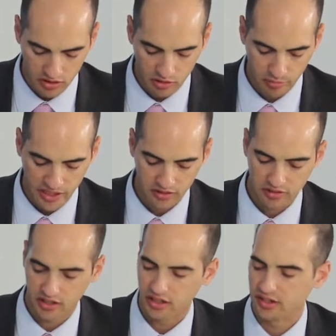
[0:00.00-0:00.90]
competitor
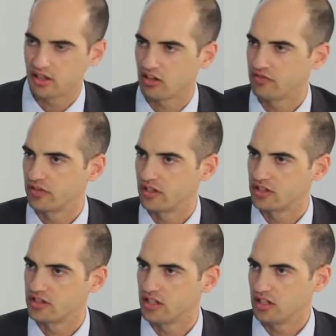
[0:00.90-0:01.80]
keys are often a
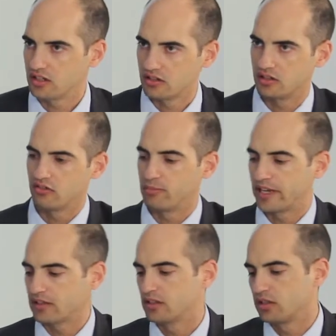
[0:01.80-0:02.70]
sheet of
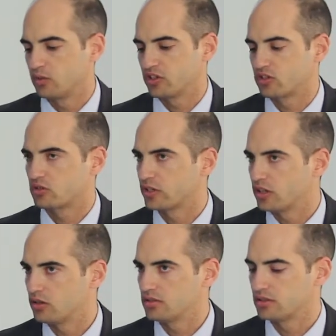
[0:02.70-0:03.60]
metal in which you drill
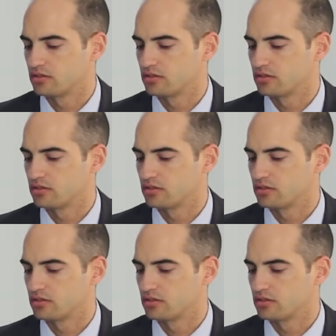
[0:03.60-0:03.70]
holes.